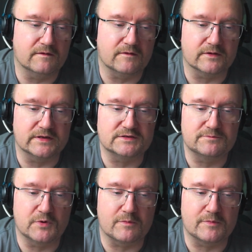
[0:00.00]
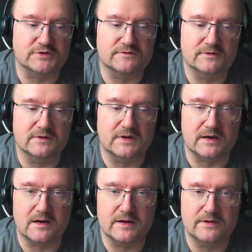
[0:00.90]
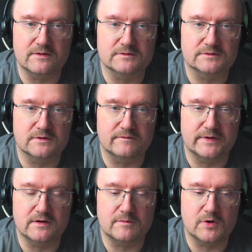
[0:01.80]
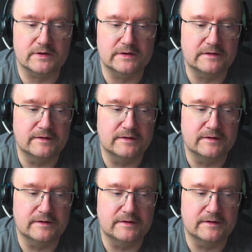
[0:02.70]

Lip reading: for this purpose, like I do, so video blogging,